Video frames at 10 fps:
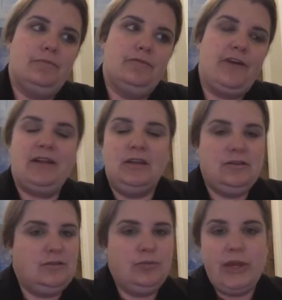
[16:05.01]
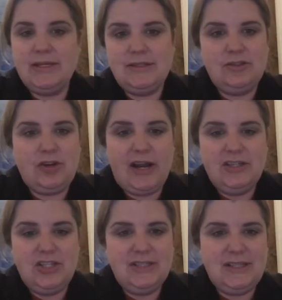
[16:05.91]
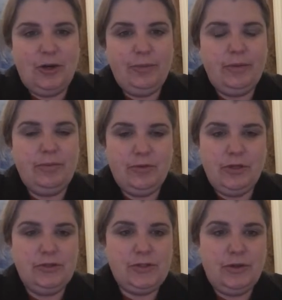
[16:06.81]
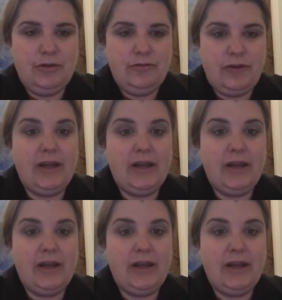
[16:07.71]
finding ways and strategies to help them through sort of